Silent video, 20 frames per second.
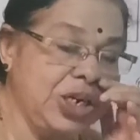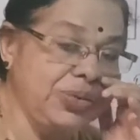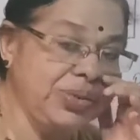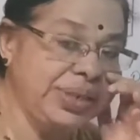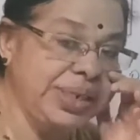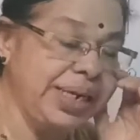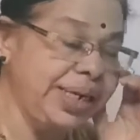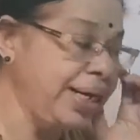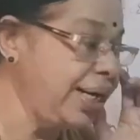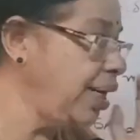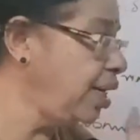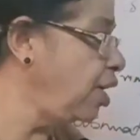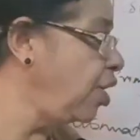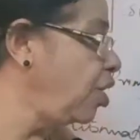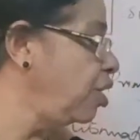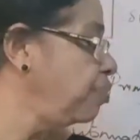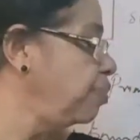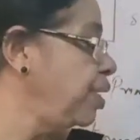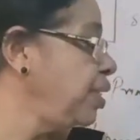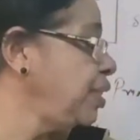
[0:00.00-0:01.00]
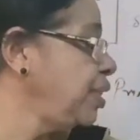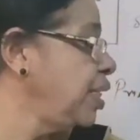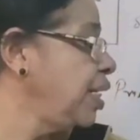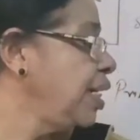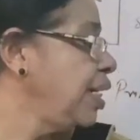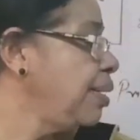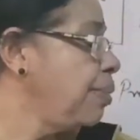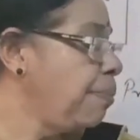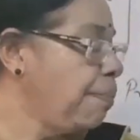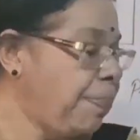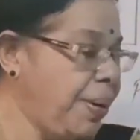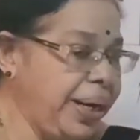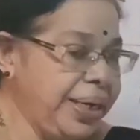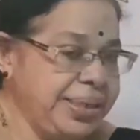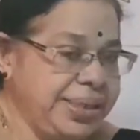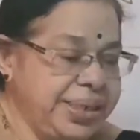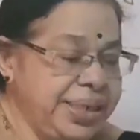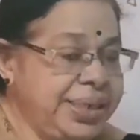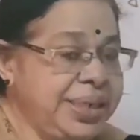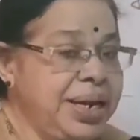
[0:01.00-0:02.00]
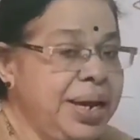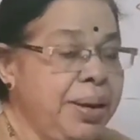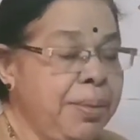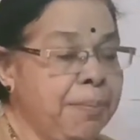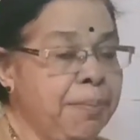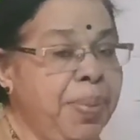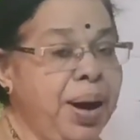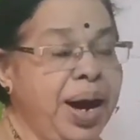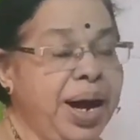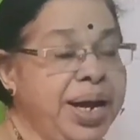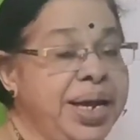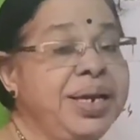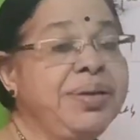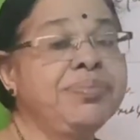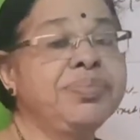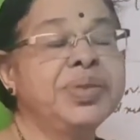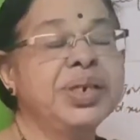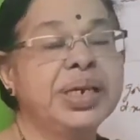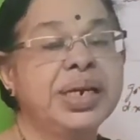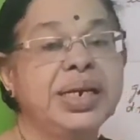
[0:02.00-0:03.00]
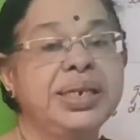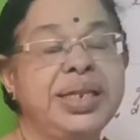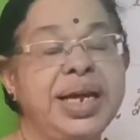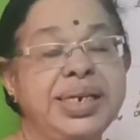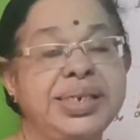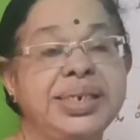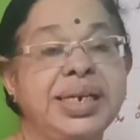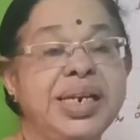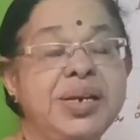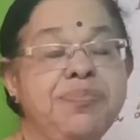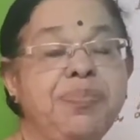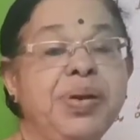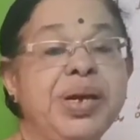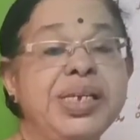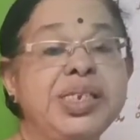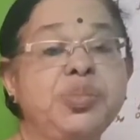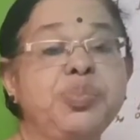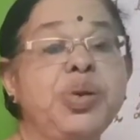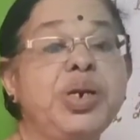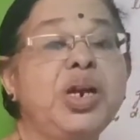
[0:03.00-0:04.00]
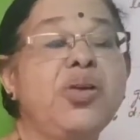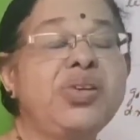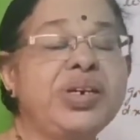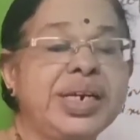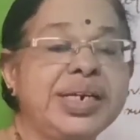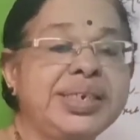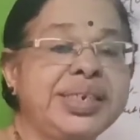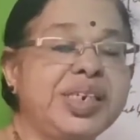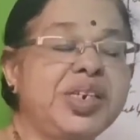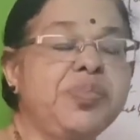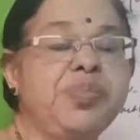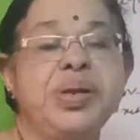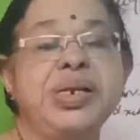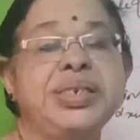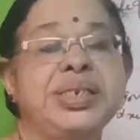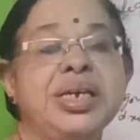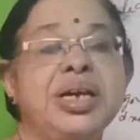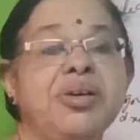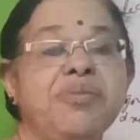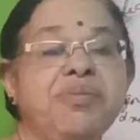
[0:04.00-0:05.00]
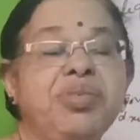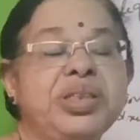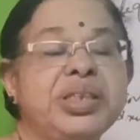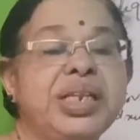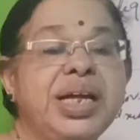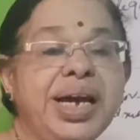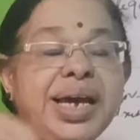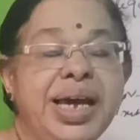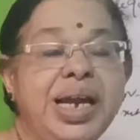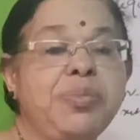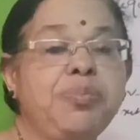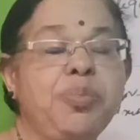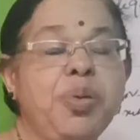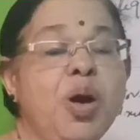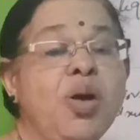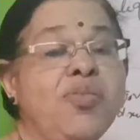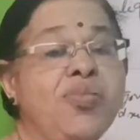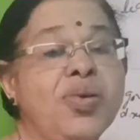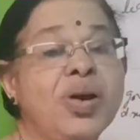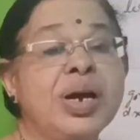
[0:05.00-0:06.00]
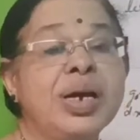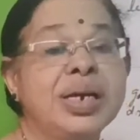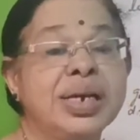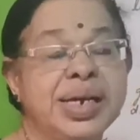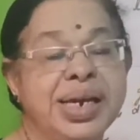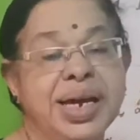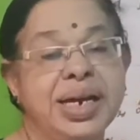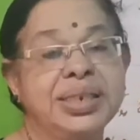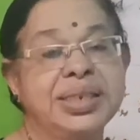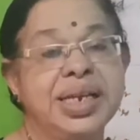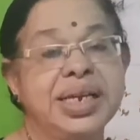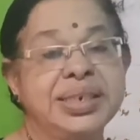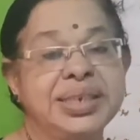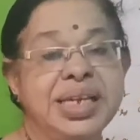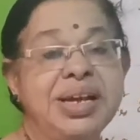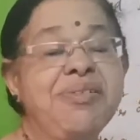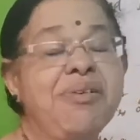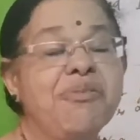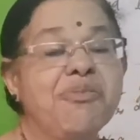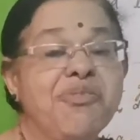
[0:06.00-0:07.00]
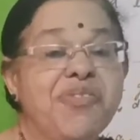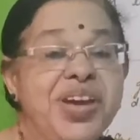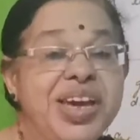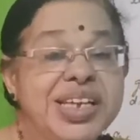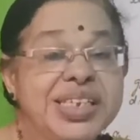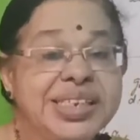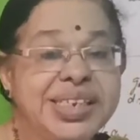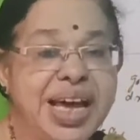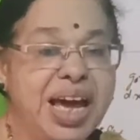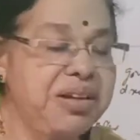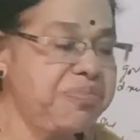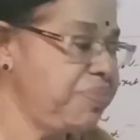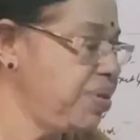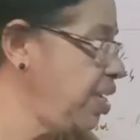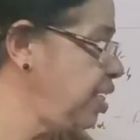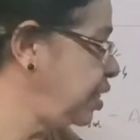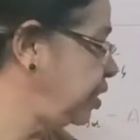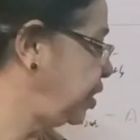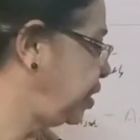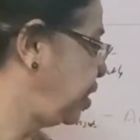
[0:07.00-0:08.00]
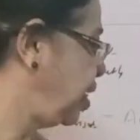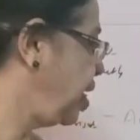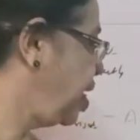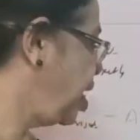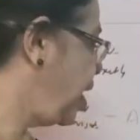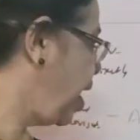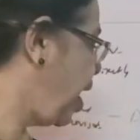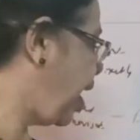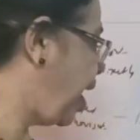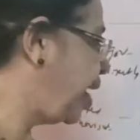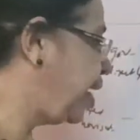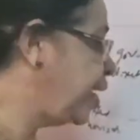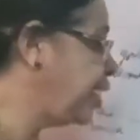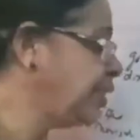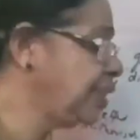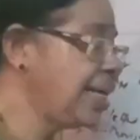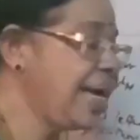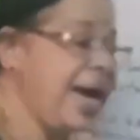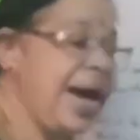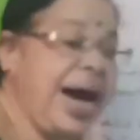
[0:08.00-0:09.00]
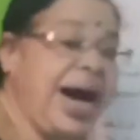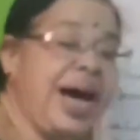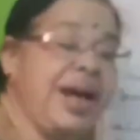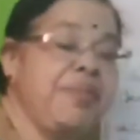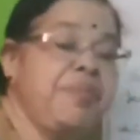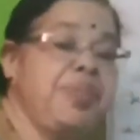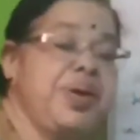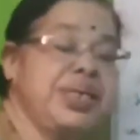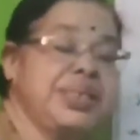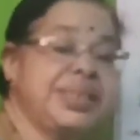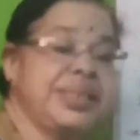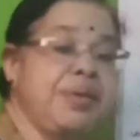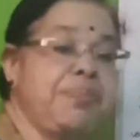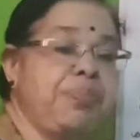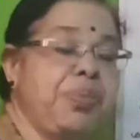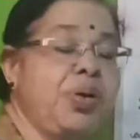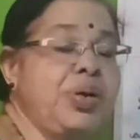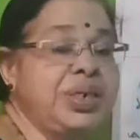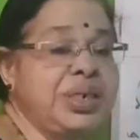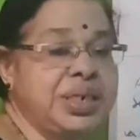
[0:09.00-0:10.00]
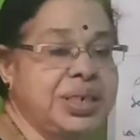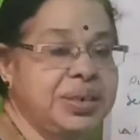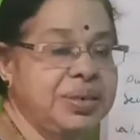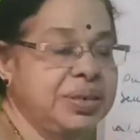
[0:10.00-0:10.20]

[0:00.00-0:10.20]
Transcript: of central government budget by that is replacement of treasury bills with the help of here there is a ways and means. And next RBI support.